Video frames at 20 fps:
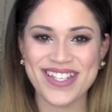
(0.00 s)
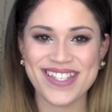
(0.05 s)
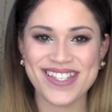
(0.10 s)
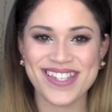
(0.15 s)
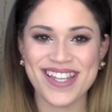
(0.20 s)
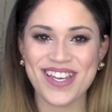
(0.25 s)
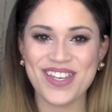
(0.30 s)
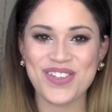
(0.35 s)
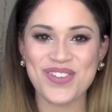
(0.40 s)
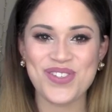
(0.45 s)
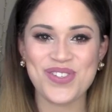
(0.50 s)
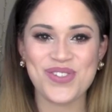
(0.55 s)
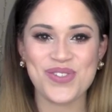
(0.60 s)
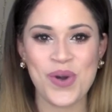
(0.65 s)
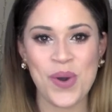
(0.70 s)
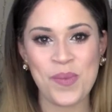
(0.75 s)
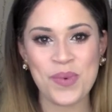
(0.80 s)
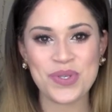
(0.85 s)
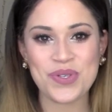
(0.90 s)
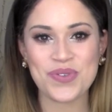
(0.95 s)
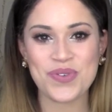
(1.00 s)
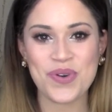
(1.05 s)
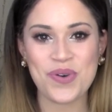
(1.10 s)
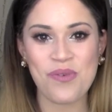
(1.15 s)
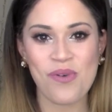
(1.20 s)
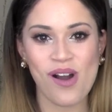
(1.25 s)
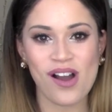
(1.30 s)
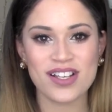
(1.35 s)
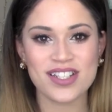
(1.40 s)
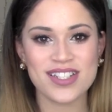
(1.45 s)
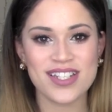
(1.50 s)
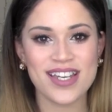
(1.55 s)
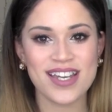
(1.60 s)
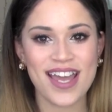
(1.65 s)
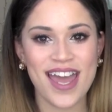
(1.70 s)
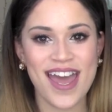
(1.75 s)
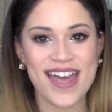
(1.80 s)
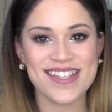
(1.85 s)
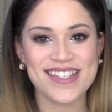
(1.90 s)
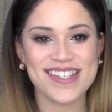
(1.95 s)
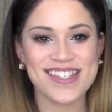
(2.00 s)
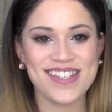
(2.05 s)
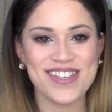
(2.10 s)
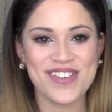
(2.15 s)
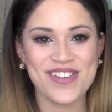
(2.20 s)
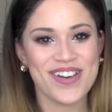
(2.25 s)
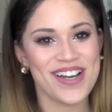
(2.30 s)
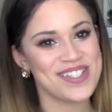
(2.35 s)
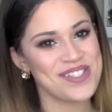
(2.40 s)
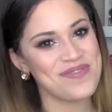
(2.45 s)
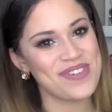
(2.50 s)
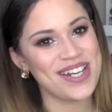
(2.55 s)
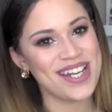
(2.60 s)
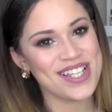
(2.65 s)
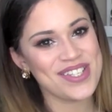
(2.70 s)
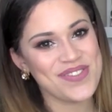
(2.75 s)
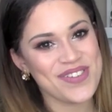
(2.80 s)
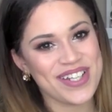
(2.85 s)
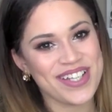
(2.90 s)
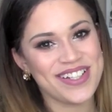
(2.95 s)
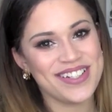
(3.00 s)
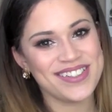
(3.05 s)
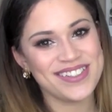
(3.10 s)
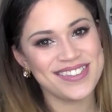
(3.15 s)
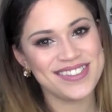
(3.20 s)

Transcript: Thank you so much for watching, and see you guys in my next video.